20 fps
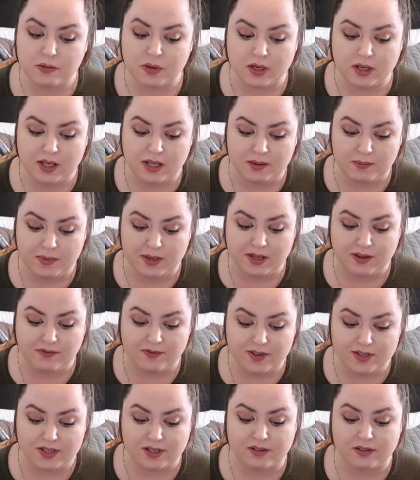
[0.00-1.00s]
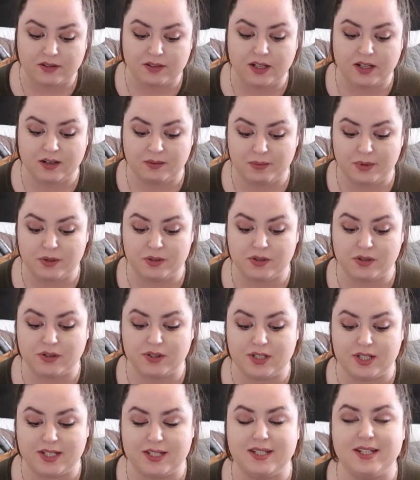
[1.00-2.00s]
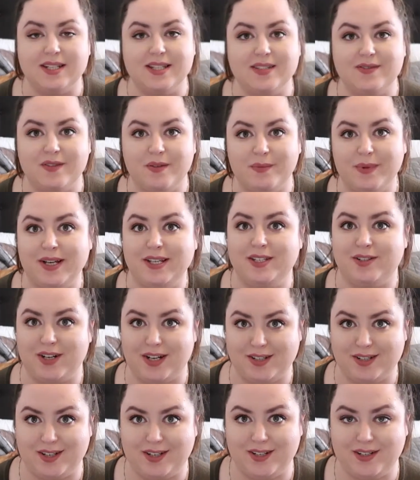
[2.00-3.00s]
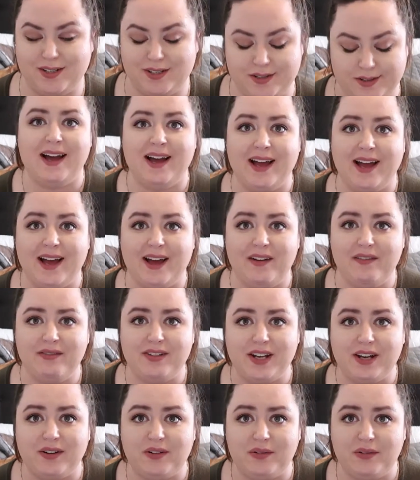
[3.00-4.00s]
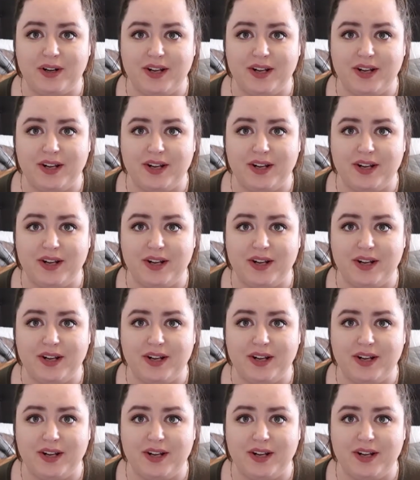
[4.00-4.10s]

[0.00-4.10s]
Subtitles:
or keeping physical and emotional distance from my stressors. I have dealt